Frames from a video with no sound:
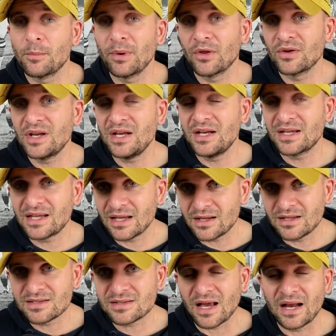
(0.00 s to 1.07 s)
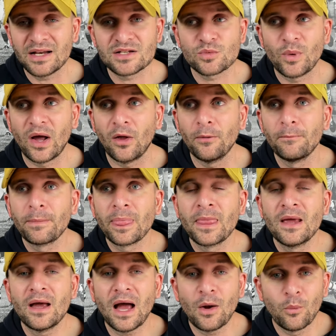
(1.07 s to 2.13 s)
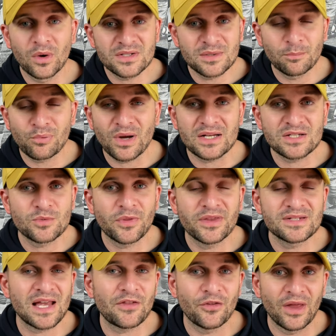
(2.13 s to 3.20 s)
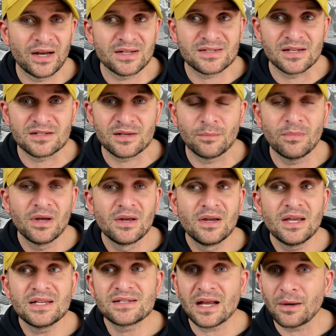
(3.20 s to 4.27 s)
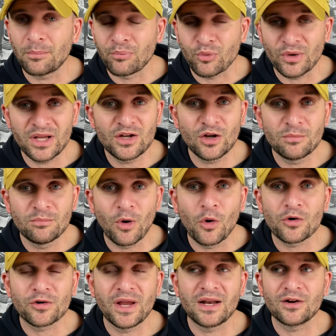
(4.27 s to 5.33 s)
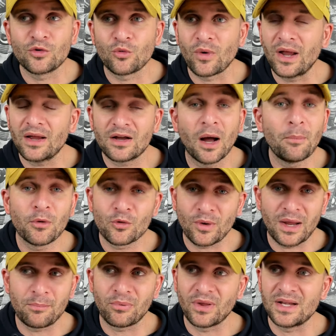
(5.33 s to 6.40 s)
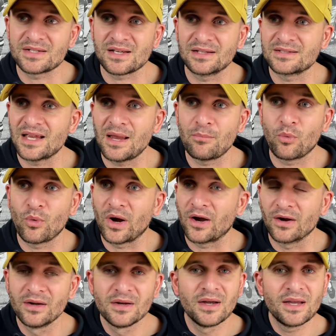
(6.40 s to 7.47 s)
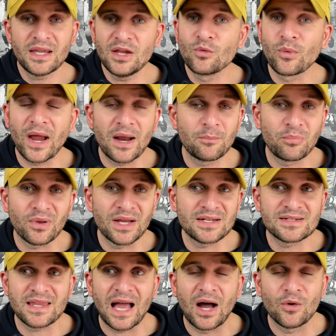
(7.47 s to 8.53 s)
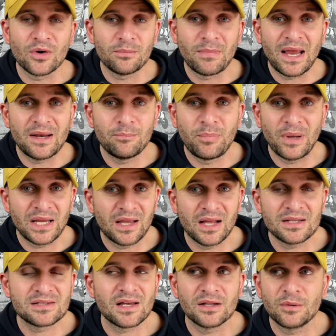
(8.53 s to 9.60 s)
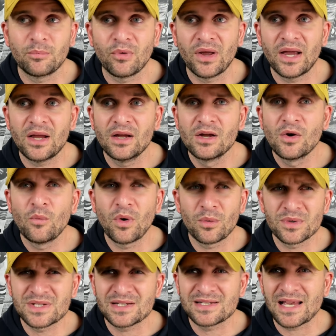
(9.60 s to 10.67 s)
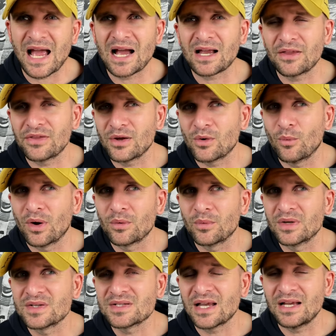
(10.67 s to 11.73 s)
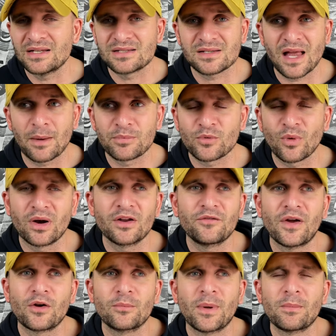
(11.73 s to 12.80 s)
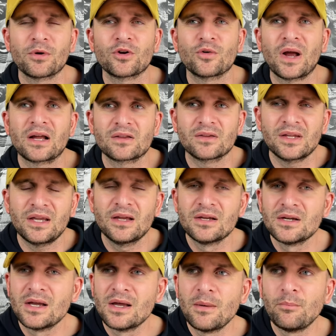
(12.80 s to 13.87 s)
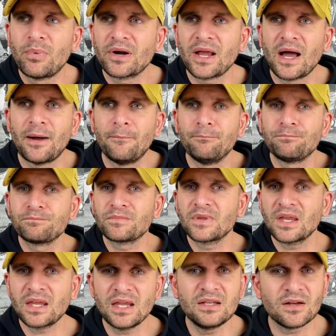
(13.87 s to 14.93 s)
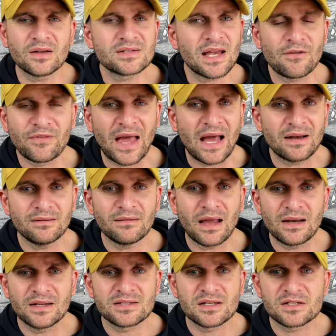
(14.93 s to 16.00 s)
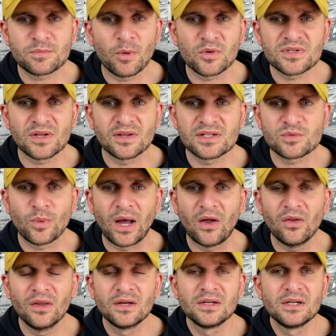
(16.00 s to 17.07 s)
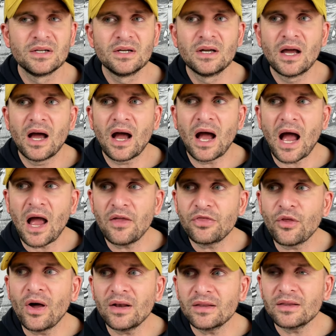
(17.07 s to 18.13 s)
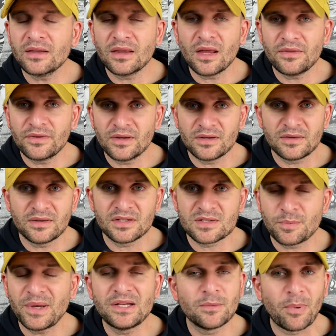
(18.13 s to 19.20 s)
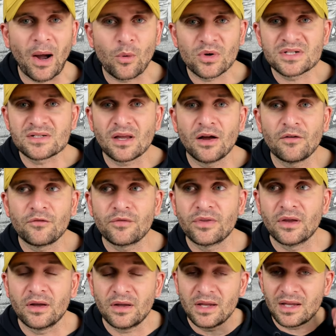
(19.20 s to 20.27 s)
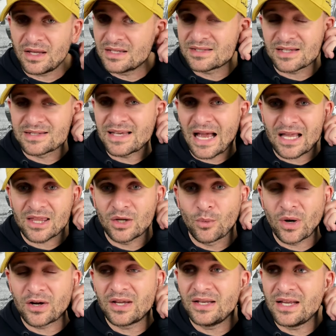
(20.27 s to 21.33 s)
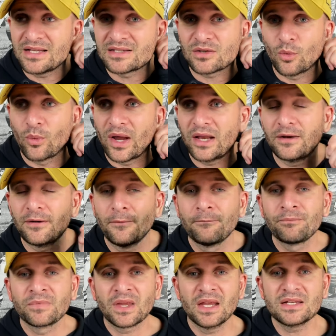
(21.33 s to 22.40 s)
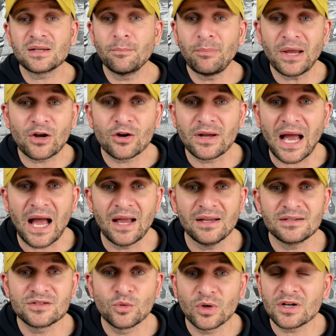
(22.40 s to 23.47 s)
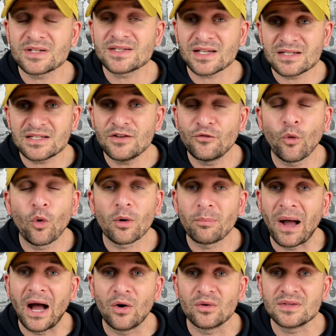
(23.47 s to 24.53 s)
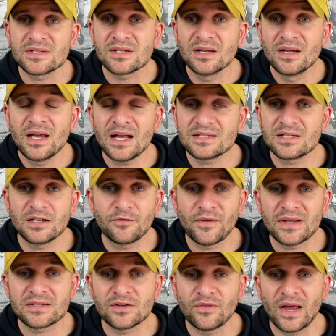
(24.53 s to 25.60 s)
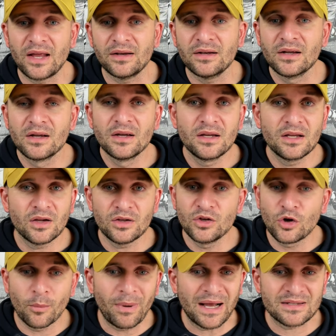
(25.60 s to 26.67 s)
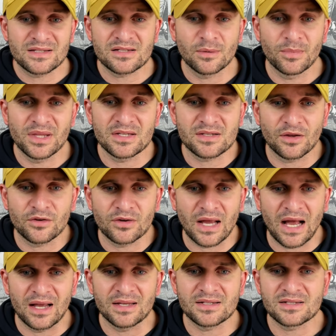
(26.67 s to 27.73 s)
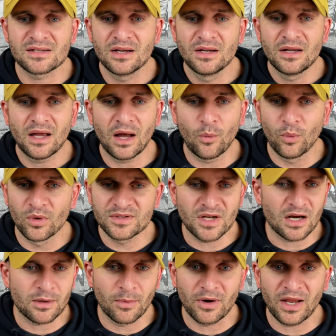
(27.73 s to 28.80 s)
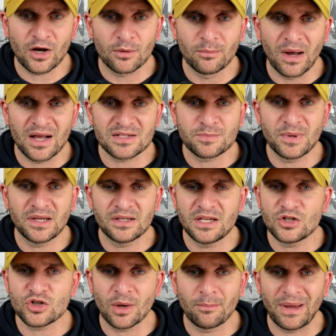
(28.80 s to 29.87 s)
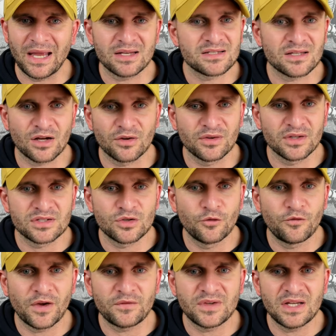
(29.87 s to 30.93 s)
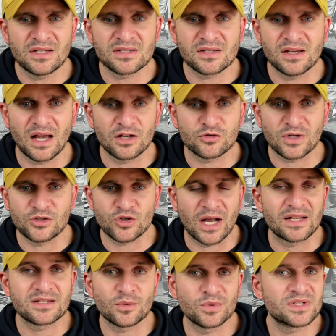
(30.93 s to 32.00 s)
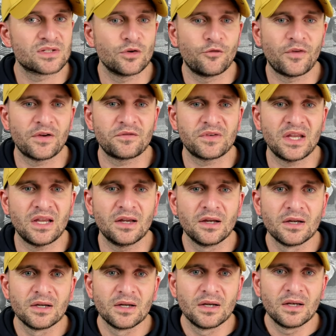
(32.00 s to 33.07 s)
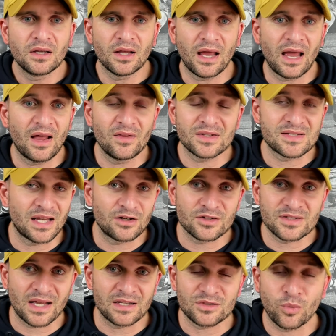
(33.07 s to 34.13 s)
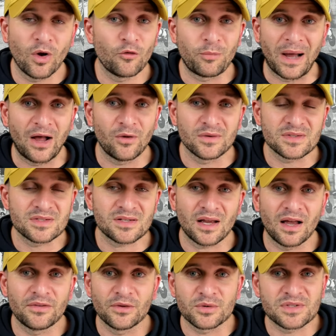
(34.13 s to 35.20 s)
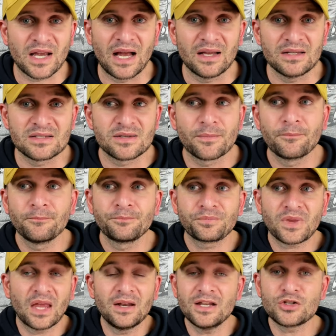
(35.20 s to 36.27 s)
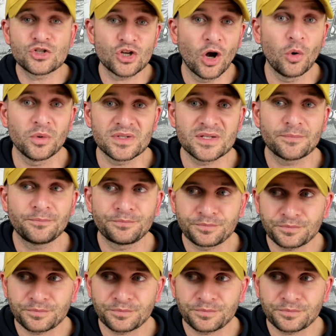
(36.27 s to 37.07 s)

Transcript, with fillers: ability to kick inside as well. I was impressed with his athleticism. He's got a pretty good motor. He had a great couple great plays on tape where he ran plays down and made big hits on the play. One was a sack. I think one was a stopped run, if I remember correctly. But um, he does have that at his disposal as well. I thought that the the speed to power stuff the, is exactly where he needs to win. He's a bigger guy, two hundred sixty-four pounds as a defensive end. You know, you go back to some of these other guys. Uh, we'll talk about Aaron Mosby and Keyshawn Banks. They're in the two fifties. DeAndre Johnson was two fifty. Alexander's got twelve pounds on those guys, and it shows.